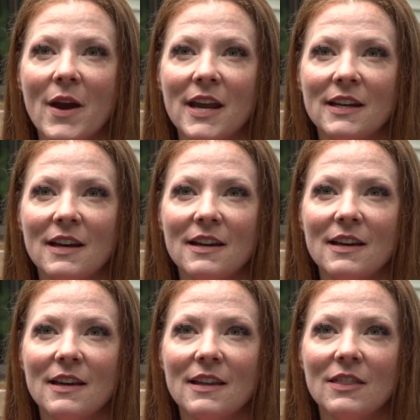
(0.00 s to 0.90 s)
When
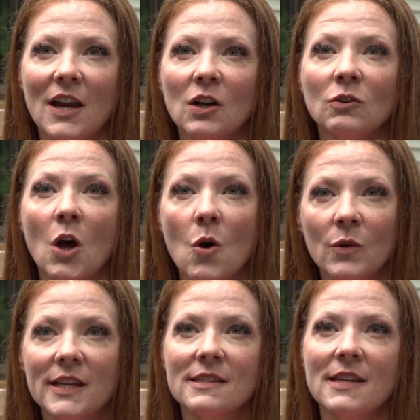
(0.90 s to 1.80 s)
their
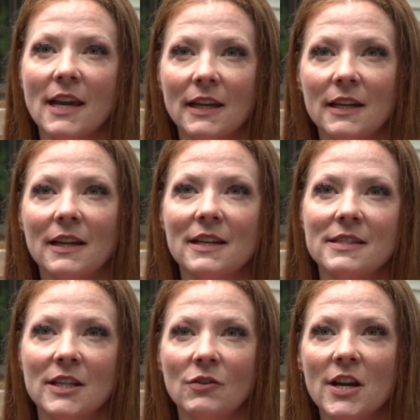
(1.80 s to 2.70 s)
loan is taken into
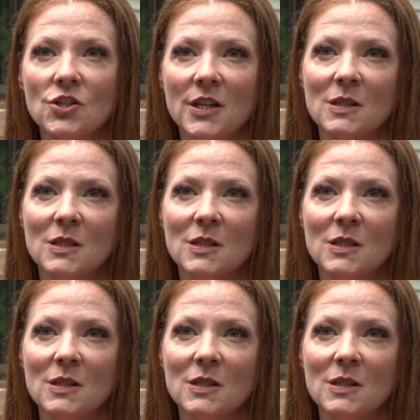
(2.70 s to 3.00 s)
consideration,